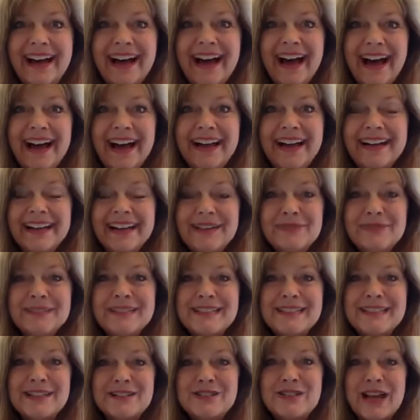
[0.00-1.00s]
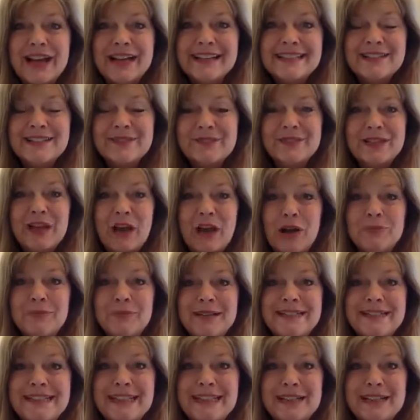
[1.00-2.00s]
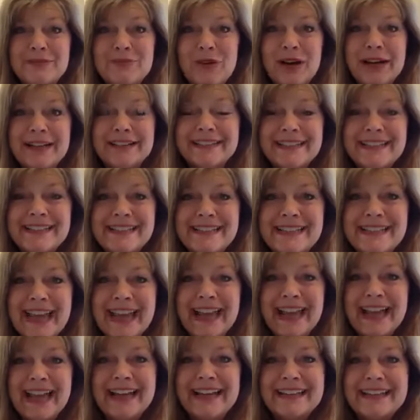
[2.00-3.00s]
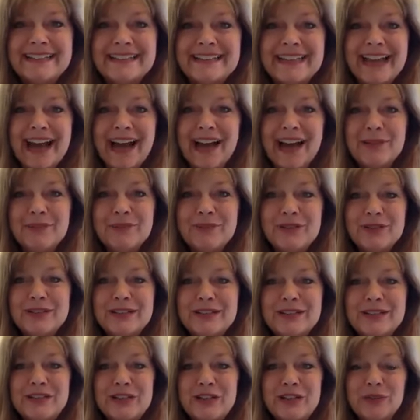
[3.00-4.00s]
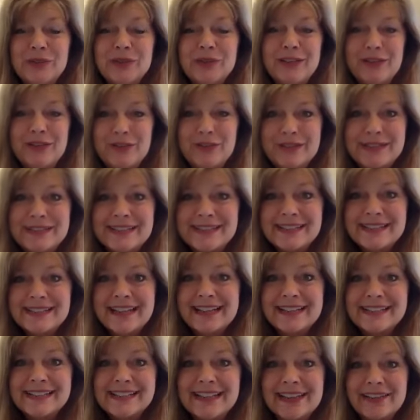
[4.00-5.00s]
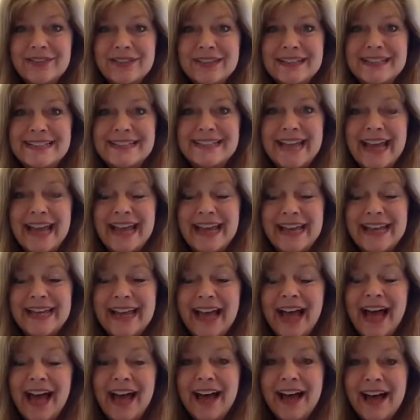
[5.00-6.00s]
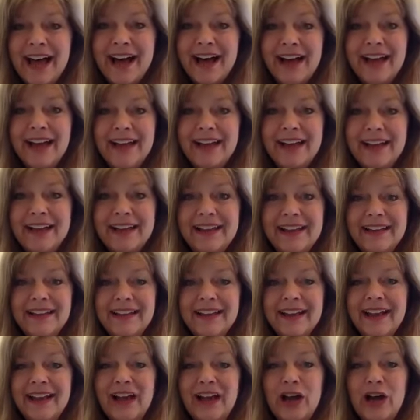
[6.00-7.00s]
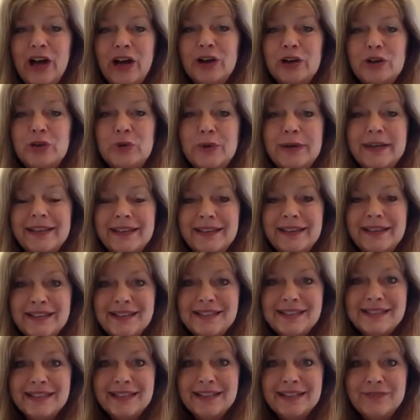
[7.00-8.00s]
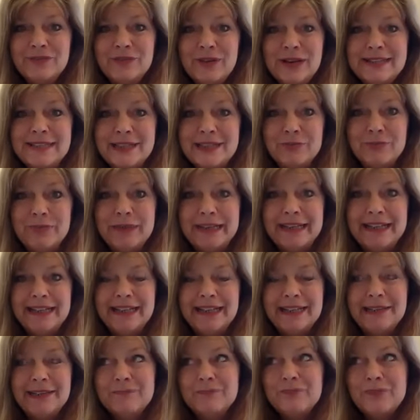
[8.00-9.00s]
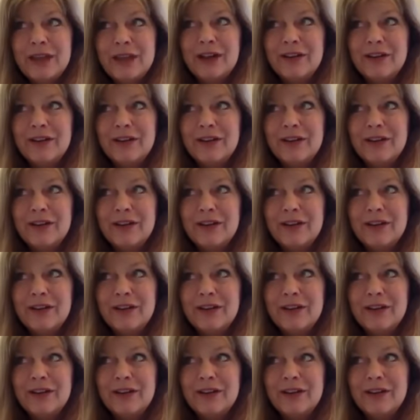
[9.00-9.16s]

Hi, I'm Lisa Jackson with Carpe Diem Wellness, and I'm going to share with you, this is Thanksgiving Day, a quick, easy recipe